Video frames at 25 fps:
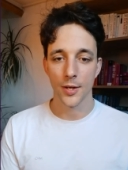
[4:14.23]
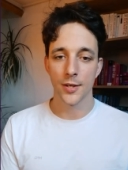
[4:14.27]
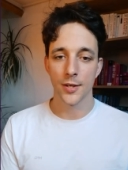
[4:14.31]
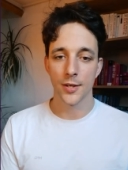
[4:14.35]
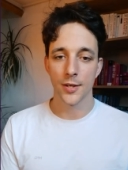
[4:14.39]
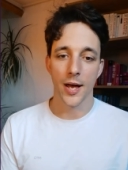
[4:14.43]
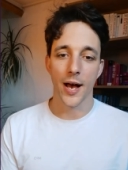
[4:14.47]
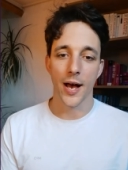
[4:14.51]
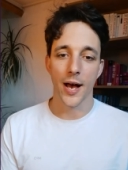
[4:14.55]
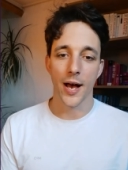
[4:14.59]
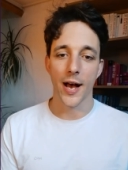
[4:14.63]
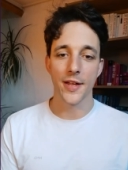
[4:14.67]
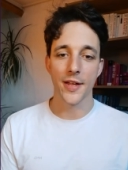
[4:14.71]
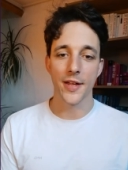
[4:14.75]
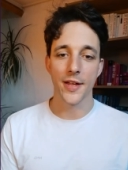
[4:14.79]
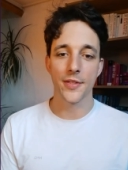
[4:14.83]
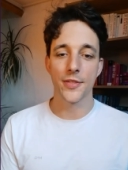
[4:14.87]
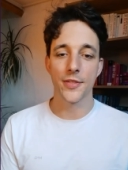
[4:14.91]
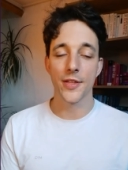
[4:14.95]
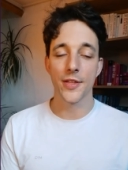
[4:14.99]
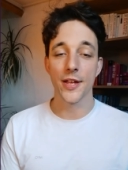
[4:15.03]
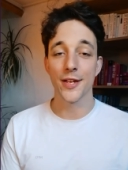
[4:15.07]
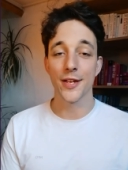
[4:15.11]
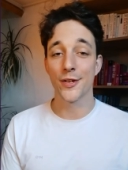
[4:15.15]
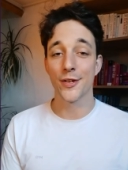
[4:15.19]
yeah, I
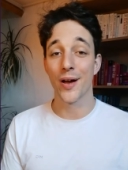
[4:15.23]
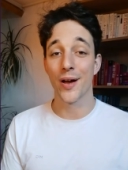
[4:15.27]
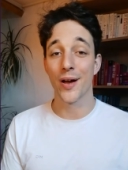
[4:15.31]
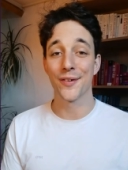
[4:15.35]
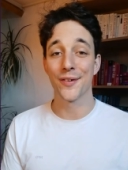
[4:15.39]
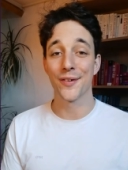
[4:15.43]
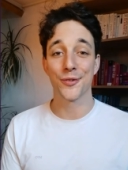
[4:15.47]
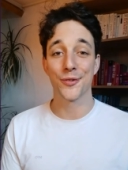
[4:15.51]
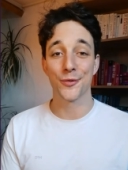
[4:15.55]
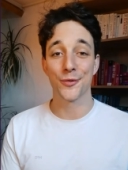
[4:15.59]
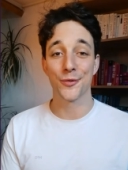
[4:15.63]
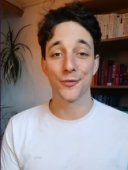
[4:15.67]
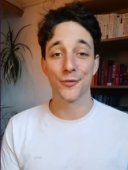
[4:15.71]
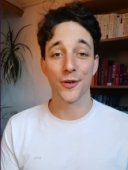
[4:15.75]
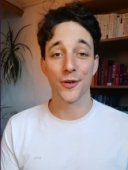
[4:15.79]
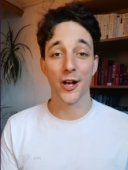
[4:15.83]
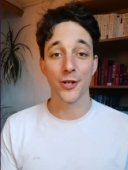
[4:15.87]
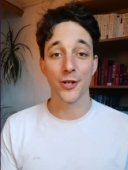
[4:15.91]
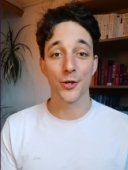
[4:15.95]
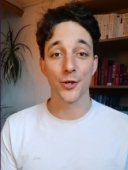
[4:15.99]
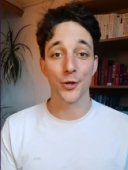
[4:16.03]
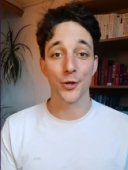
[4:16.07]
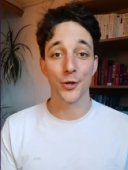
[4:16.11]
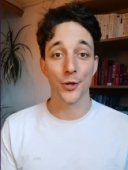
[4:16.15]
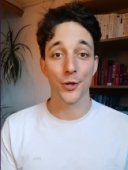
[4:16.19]
think you have to
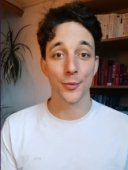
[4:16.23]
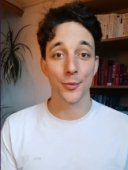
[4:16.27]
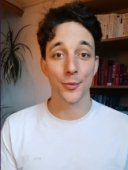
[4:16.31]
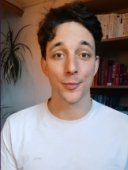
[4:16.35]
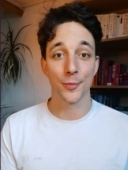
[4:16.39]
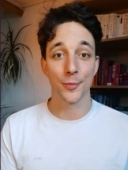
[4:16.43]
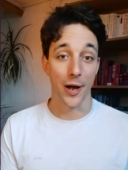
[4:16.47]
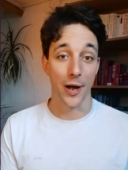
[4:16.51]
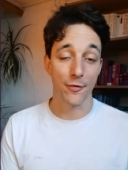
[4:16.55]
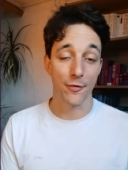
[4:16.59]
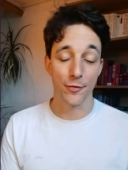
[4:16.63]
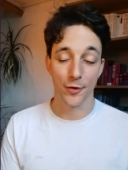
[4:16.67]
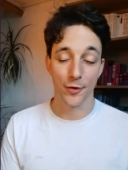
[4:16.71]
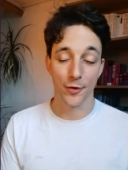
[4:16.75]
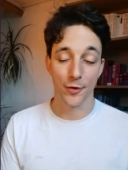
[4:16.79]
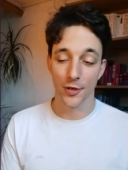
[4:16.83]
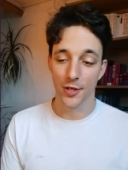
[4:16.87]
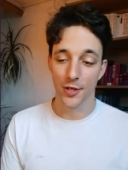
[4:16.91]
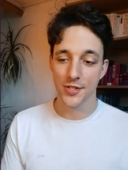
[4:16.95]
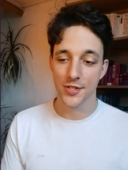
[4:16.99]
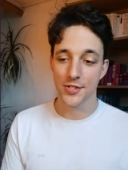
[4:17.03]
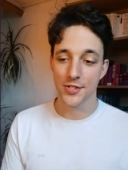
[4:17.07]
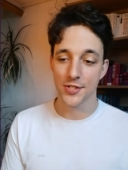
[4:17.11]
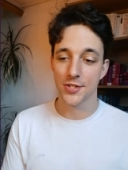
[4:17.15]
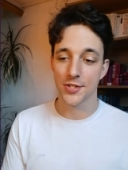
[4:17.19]
find your own
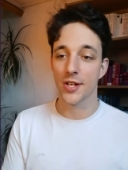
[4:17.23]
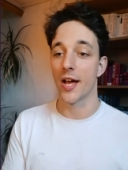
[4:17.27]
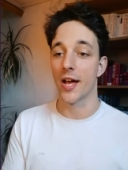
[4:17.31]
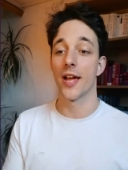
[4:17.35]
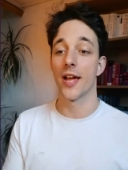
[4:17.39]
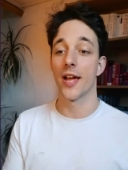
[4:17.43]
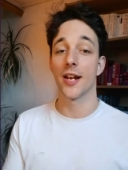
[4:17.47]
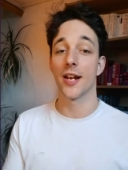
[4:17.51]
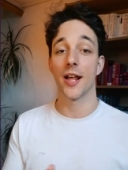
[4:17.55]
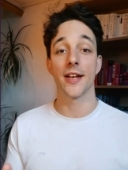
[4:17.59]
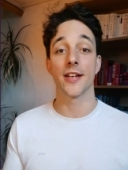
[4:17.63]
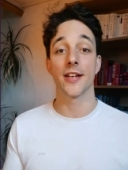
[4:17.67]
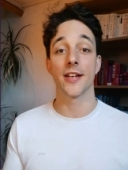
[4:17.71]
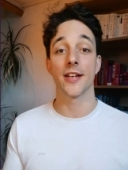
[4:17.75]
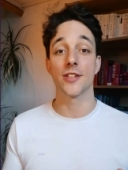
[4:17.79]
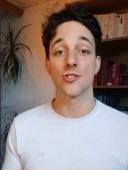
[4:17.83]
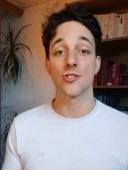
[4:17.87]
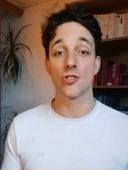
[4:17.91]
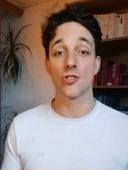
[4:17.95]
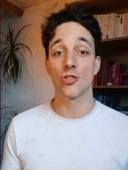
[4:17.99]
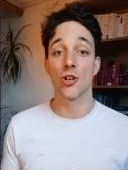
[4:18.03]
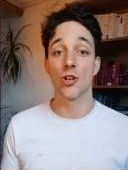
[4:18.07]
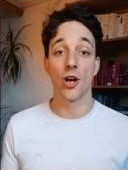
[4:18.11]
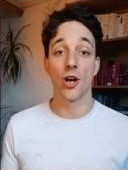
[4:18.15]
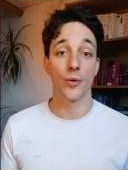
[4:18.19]
preference. I like it
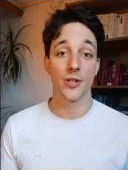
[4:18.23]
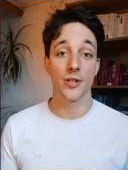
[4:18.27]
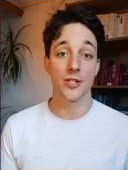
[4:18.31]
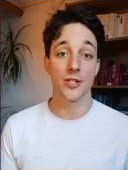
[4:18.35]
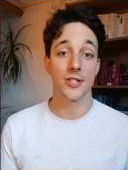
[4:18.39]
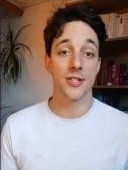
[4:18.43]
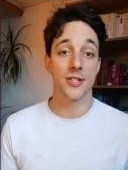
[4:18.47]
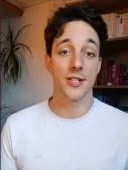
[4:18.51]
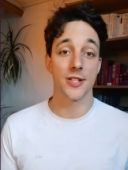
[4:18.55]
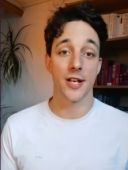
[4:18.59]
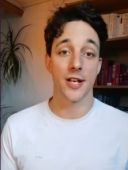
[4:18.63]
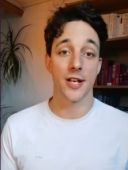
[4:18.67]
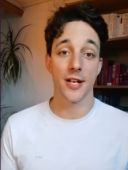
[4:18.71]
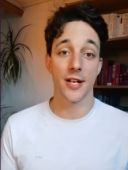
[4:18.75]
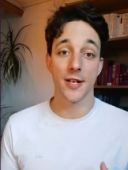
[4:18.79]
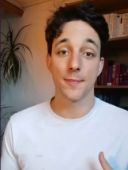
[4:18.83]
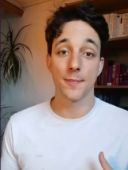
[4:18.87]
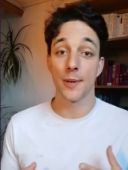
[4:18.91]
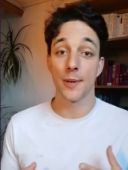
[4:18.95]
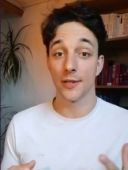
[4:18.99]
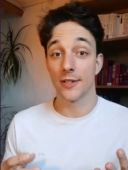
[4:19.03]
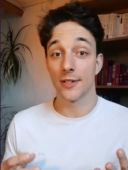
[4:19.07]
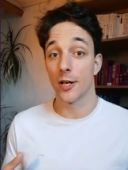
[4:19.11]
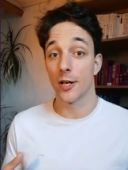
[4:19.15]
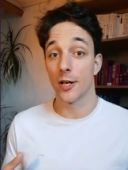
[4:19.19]
slow and steady,
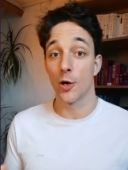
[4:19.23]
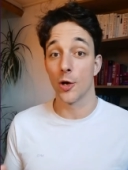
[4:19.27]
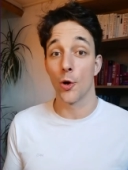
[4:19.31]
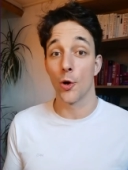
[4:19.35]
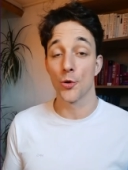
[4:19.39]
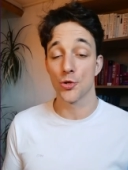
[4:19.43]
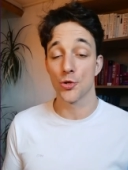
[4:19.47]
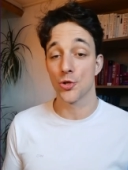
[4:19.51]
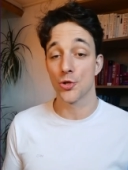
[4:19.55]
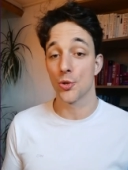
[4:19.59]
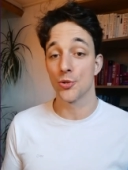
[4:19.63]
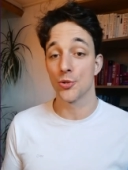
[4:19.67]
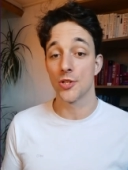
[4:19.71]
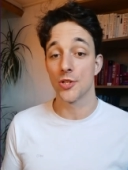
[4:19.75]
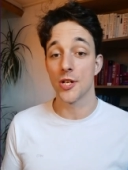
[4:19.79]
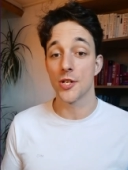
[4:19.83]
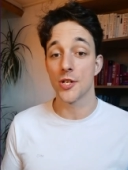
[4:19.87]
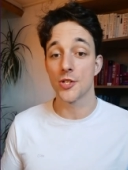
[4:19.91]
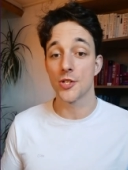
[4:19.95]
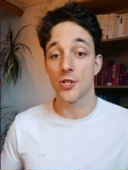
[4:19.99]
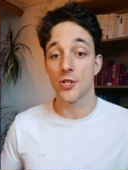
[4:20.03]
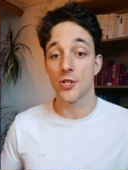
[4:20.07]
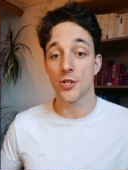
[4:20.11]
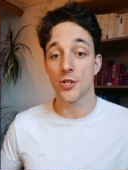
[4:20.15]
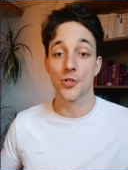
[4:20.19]
but there are also
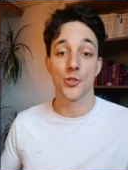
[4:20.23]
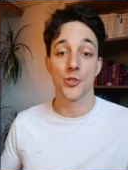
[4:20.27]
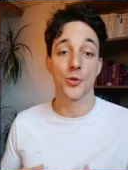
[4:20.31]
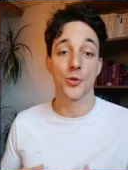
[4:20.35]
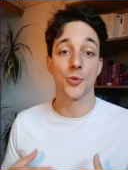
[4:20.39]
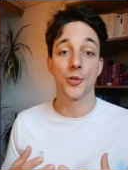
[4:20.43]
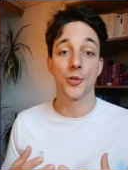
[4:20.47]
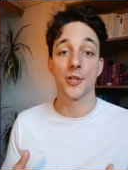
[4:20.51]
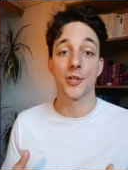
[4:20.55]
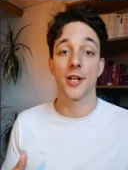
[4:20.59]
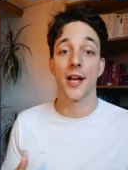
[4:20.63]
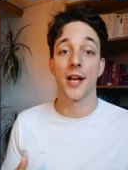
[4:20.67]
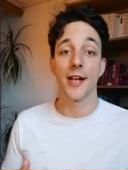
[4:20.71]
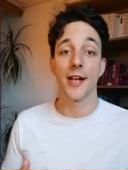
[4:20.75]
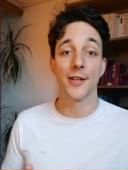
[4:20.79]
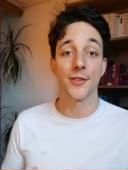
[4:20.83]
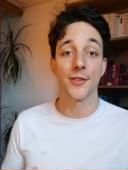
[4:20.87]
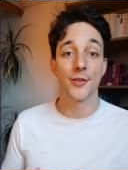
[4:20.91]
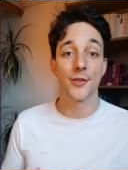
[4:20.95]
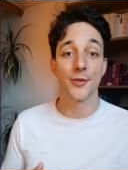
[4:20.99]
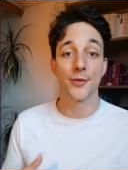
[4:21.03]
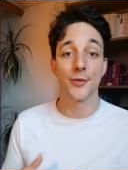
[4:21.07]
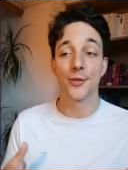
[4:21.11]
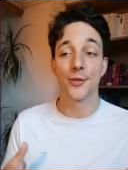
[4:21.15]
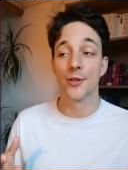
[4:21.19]
teachers who would like
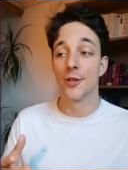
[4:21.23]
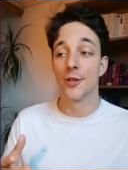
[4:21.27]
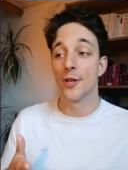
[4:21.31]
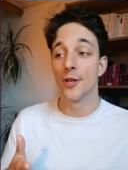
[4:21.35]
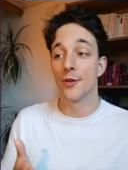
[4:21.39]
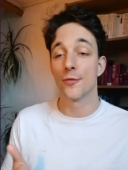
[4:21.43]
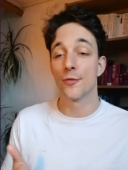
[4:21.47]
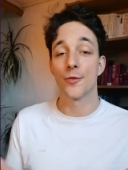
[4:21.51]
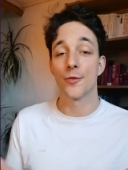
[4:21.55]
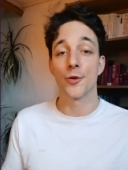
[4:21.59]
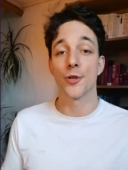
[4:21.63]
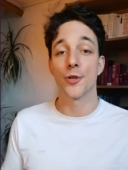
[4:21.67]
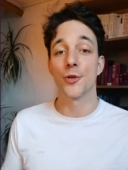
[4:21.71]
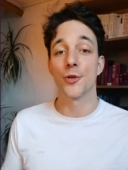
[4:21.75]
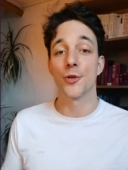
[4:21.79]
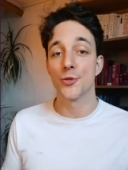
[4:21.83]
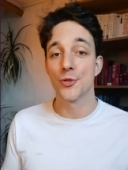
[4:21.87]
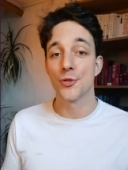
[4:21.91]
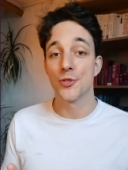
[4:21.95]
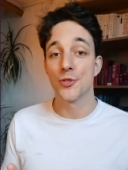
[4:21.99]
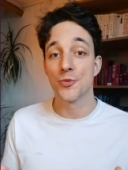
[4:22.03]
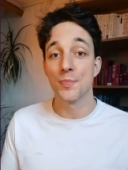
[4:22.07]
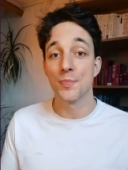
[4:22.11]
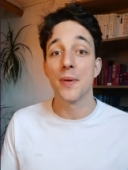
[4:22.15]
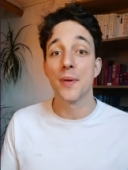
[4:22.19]
to for you
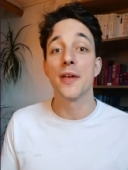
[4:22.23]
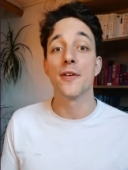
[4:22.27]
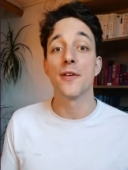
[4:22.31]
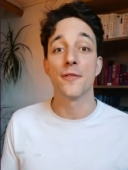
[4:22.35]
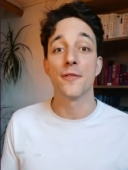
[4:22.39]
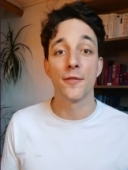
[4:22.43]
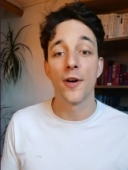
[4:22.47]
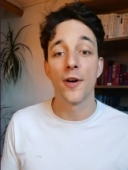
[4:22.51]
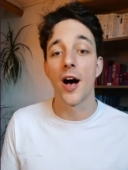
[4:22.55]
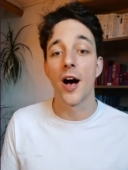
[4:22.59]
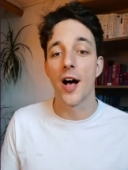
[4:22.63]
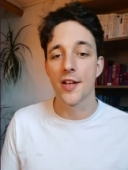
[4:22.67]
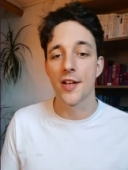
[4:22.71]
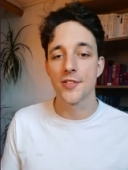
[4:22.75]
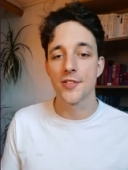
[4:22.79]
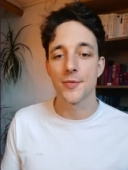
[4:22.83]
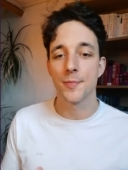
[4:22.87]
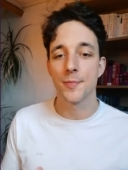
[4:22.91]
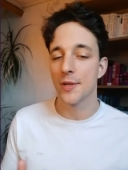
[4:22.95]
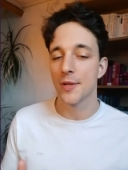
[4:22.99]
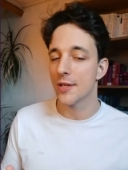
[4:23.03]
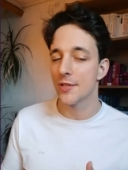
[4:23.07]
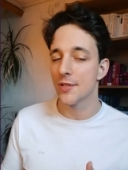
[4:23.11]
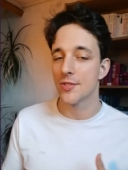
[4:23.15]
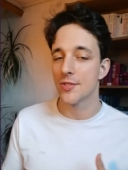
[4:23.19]
to speak
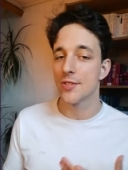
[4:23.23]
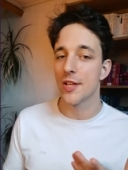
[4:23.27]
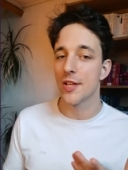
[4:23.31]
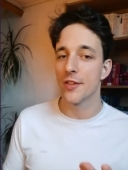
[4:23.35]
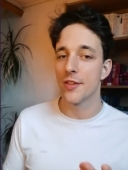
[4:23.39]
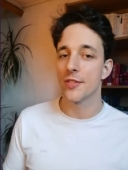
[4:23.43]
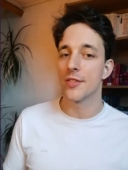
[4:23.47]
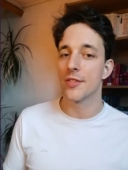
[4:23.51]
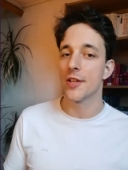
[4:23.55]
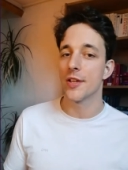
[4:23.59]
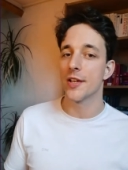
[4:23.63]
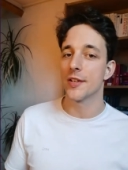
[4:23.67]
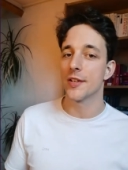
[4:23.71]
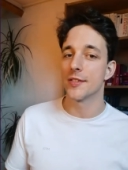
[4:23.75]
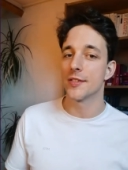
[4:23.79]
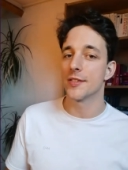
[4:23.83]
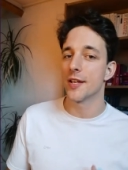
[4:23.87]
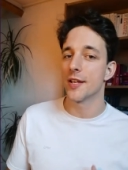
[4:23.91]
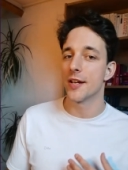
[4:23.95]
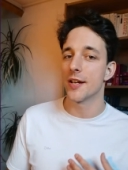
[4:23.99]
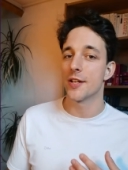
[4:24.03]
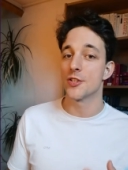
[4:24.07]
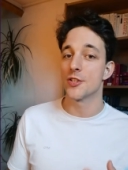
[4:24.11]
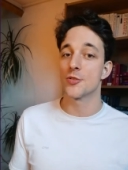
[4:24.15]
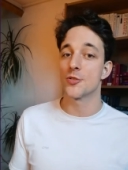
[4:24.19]
fast because they think
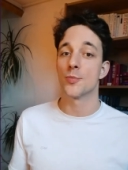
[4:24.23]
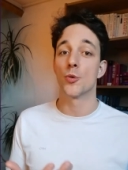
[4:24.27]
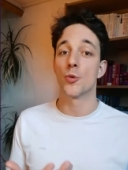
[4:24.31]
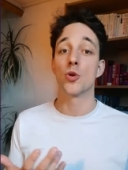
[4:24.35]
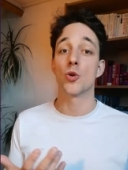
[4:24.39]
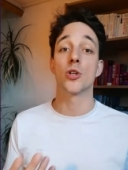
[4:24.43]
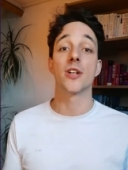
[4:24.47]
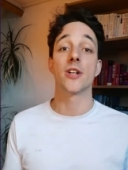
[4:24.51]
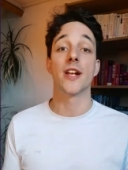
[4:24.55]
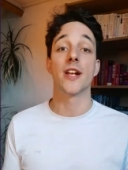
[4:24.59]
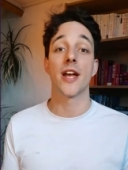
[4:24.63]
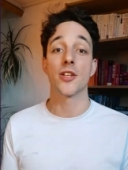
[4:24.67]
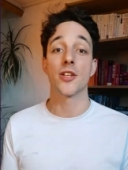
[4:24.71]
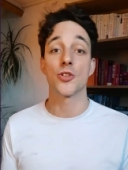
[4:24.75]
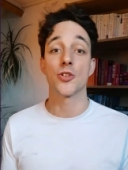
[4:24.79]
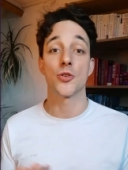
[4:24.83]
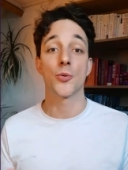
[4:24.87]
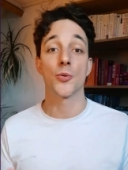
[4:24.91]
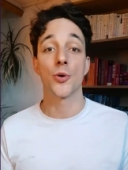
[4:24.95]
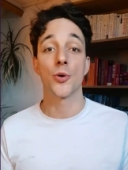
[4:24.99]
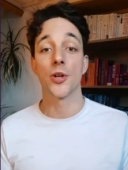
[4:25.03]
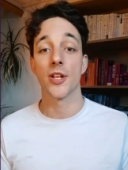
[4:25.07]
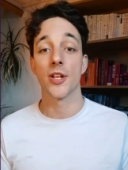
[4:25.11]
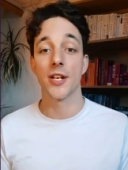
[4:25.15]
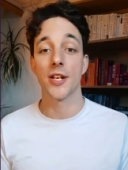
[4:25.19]
that it's more
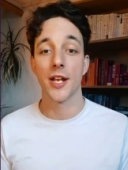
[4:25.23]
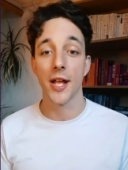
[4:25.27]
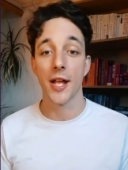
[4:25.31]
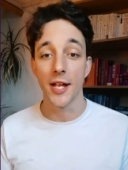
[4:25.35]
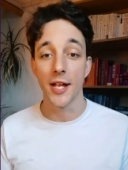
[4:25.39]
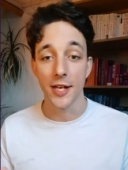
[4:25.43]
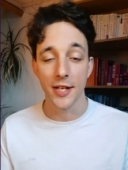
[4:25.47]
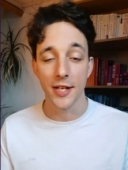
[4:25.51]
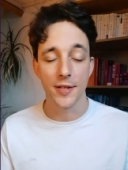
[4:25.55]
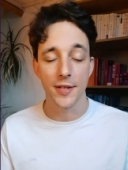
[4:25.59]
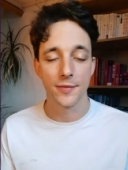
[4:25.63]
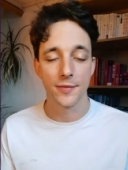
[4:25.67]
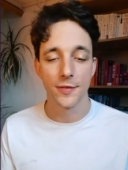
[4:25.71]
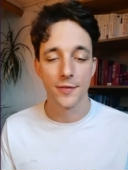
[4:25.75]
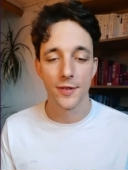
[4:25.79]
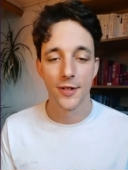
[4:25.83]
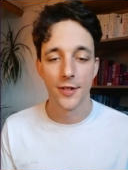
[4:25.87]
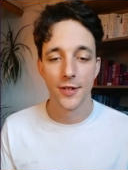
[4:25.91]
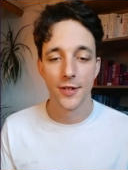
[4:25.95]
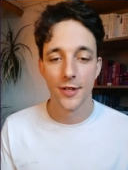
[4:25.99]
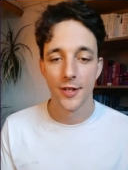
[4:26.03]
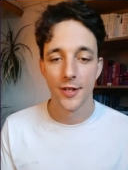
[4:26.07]
natural and native.